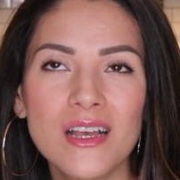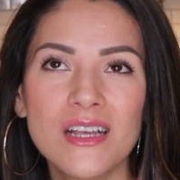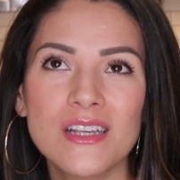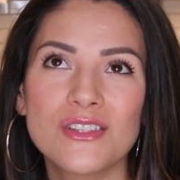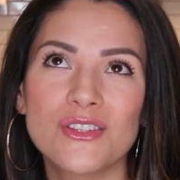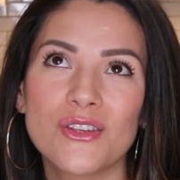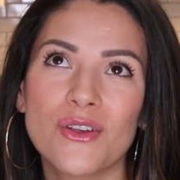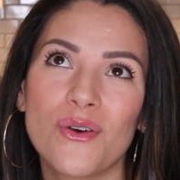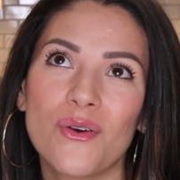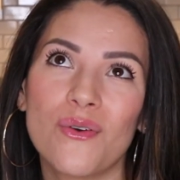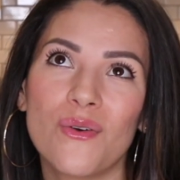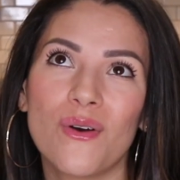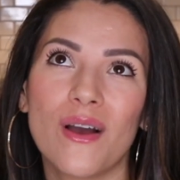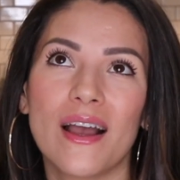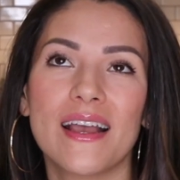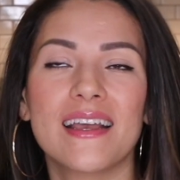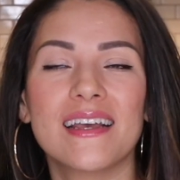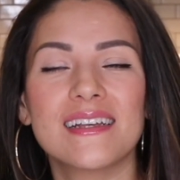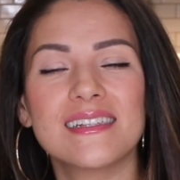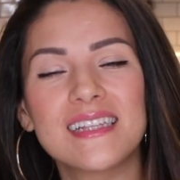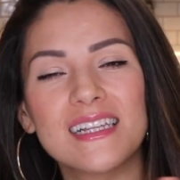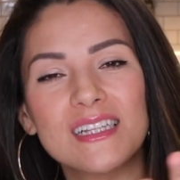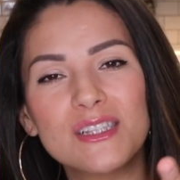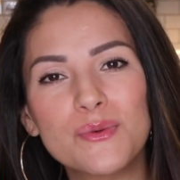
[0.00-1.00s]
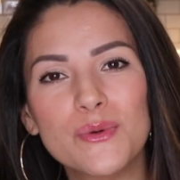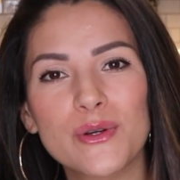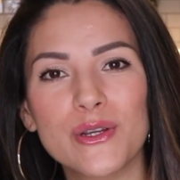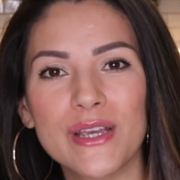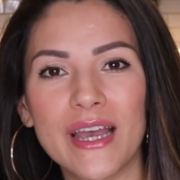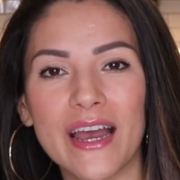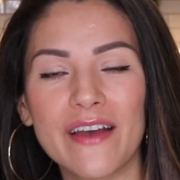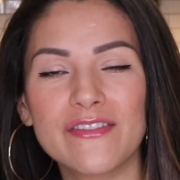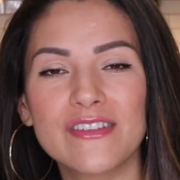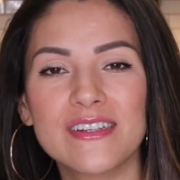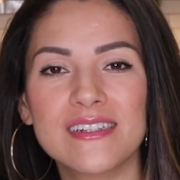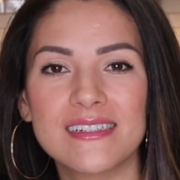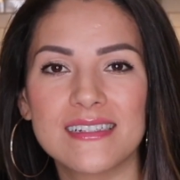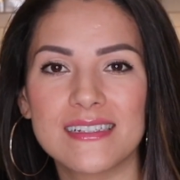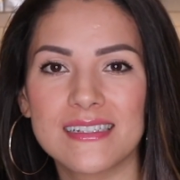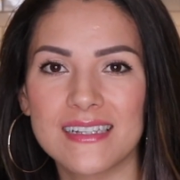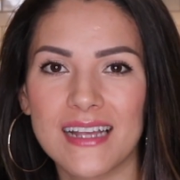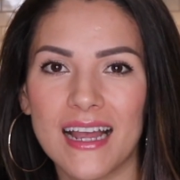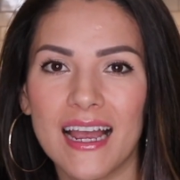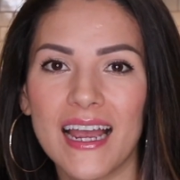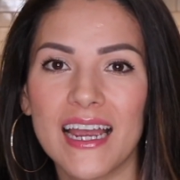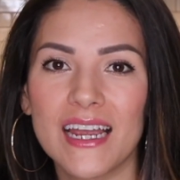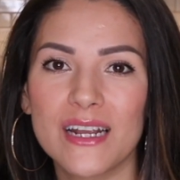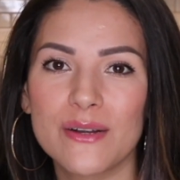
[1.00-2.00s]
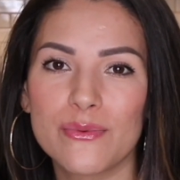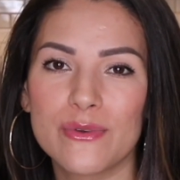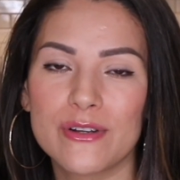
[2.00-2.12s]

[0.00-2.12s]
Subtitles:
So I guess that's where you have to decide.